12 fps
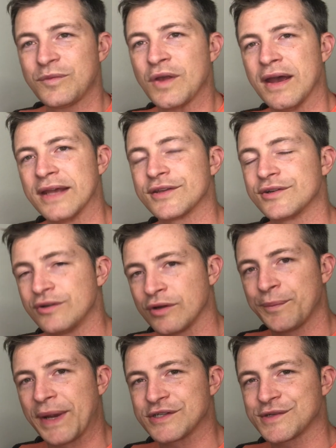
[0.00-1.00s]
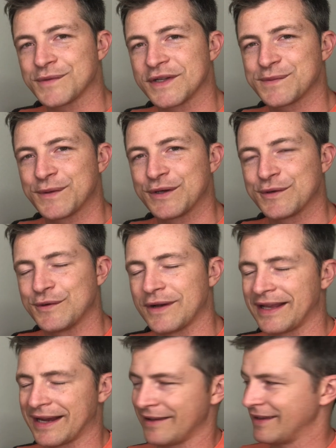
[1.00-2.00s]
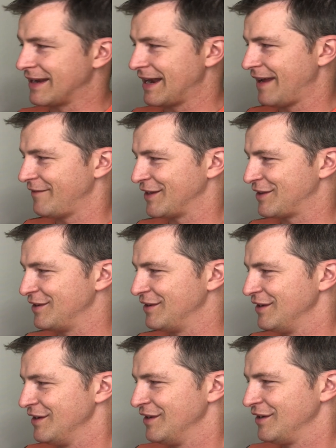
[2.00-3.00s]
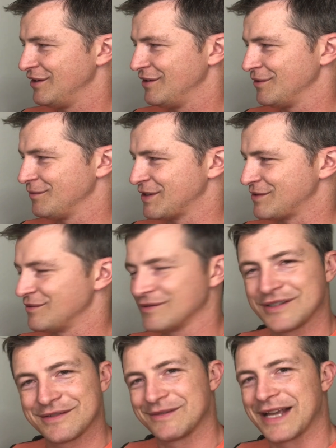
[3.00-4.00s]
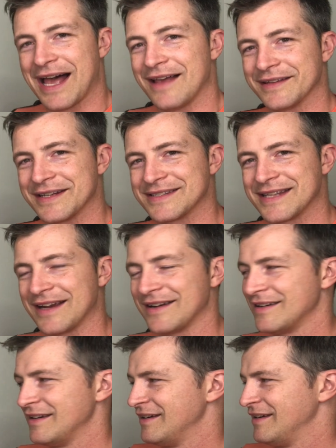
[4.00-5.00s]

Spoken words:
The New England Patriots one's pretty cool. I like how they kind of have like the, you know, original colonies there.